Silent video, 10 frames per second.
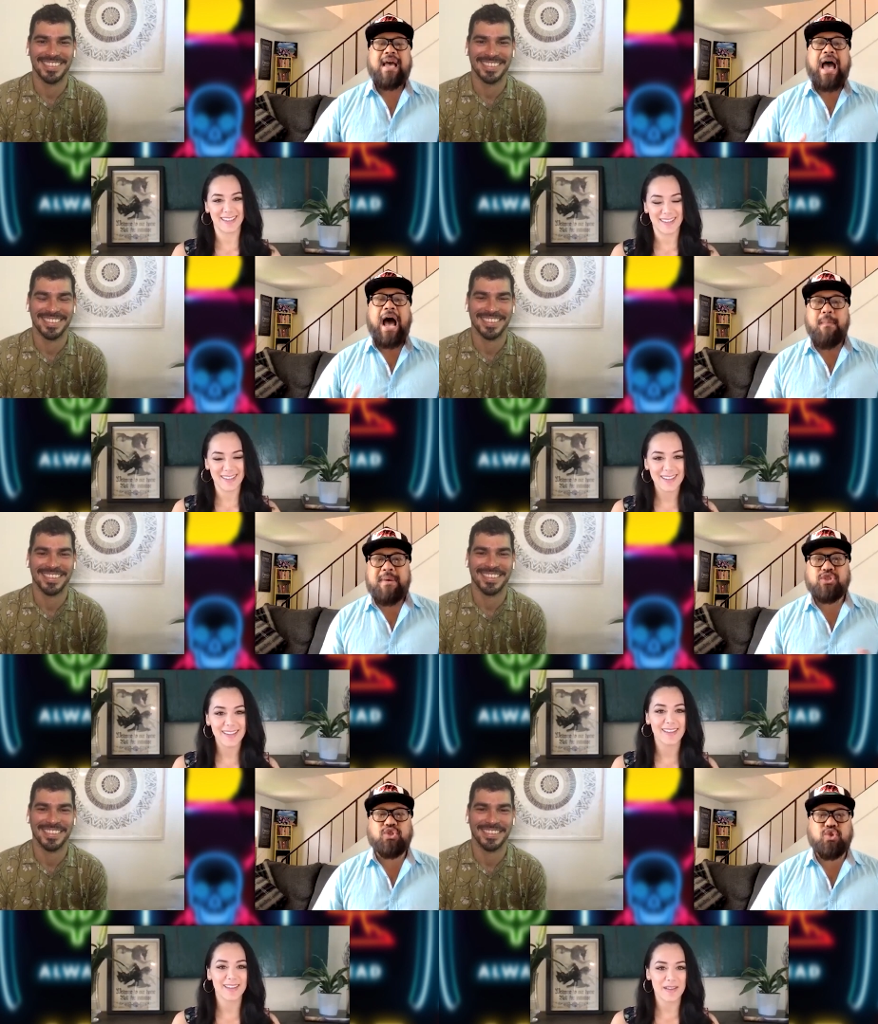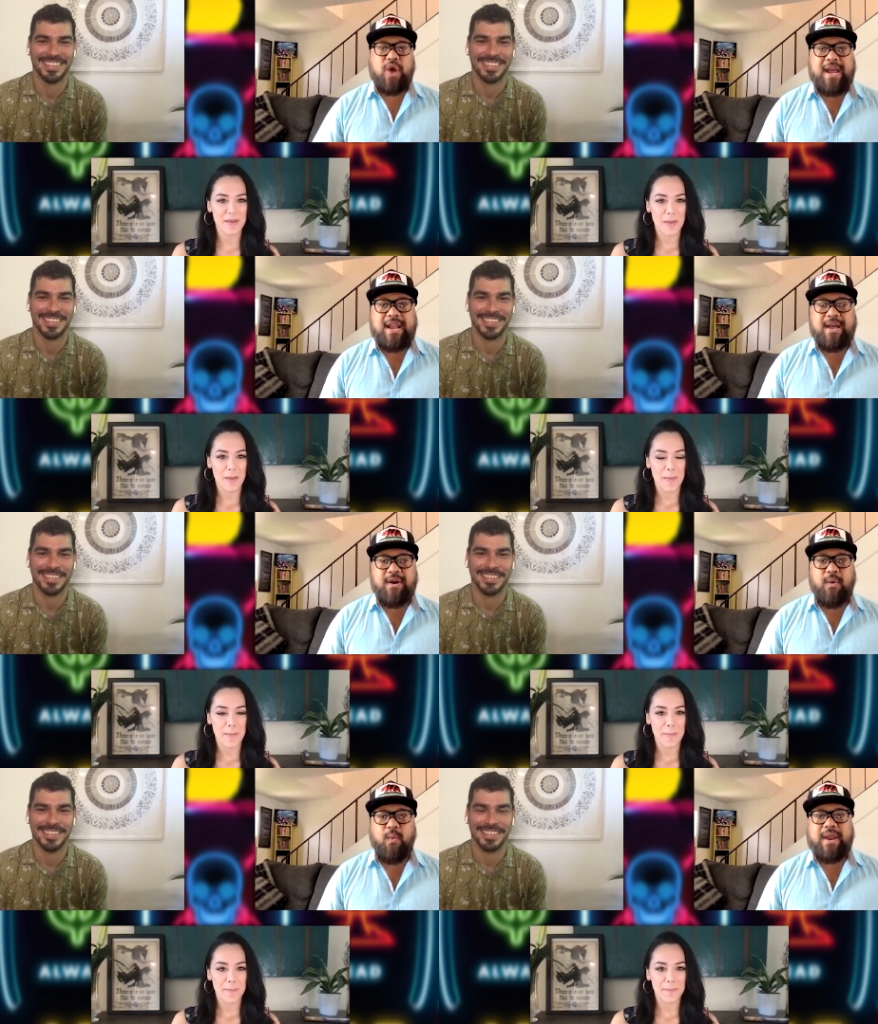Speaker 1: how much
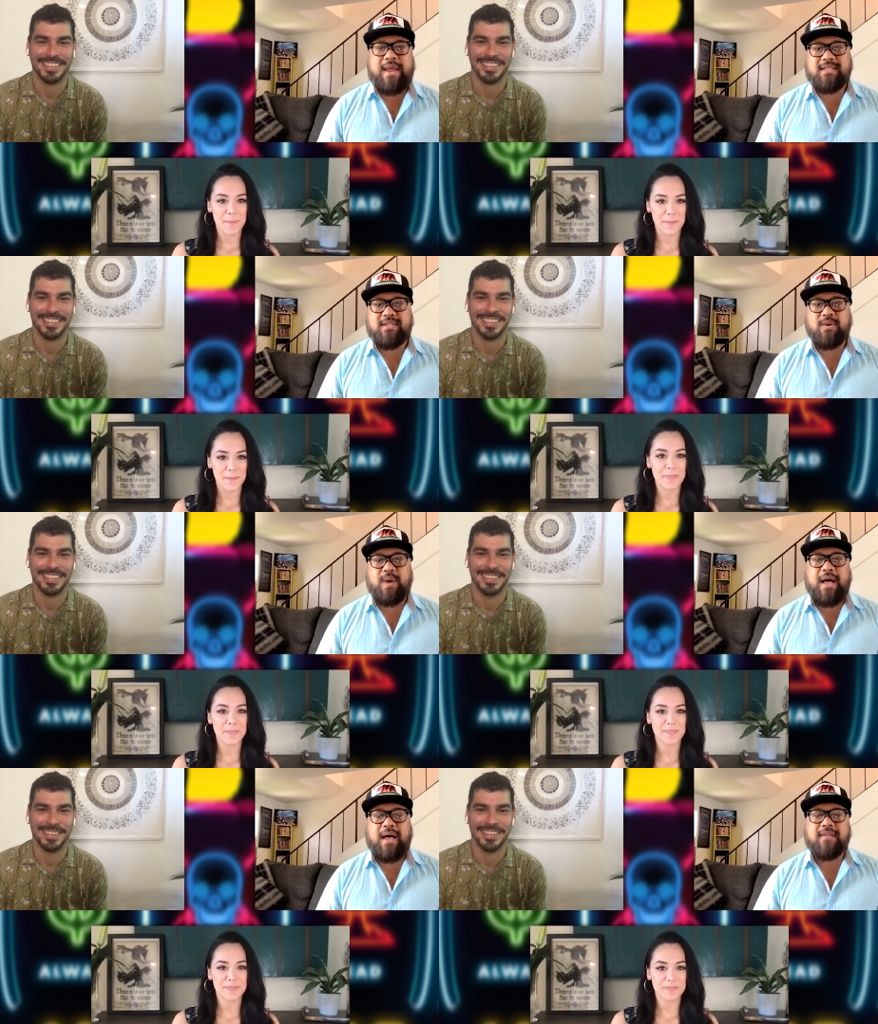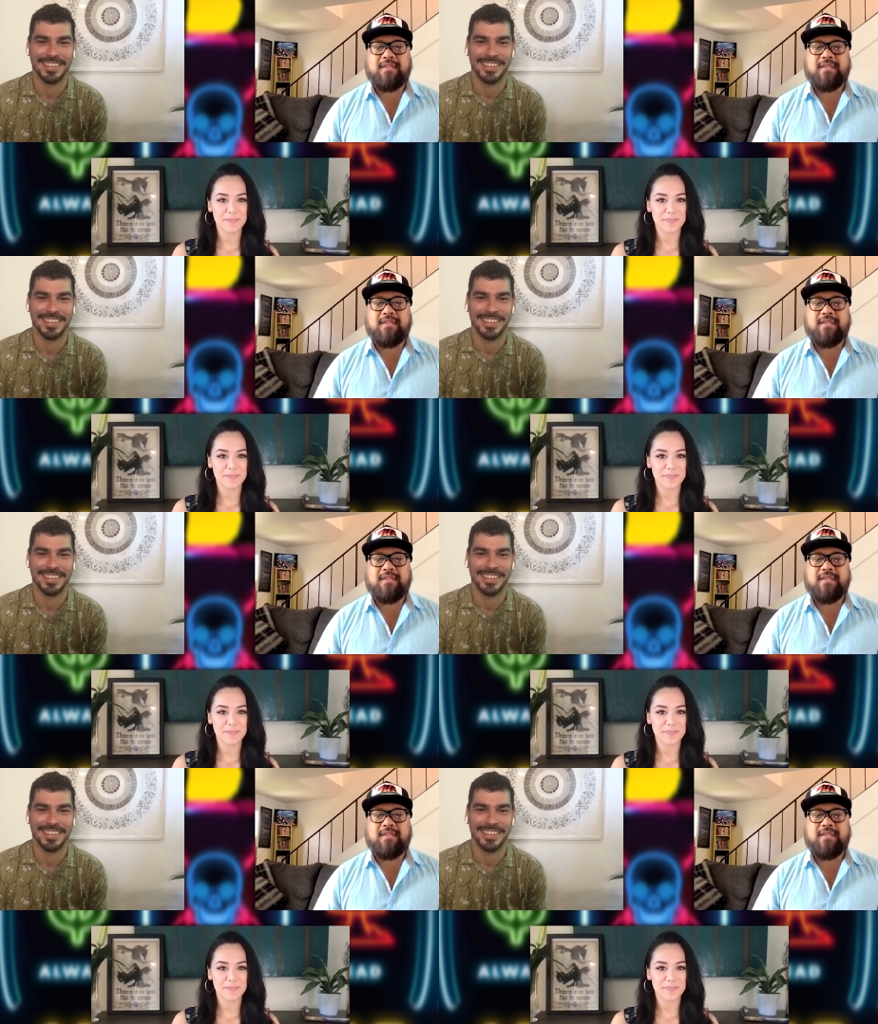training went into uh,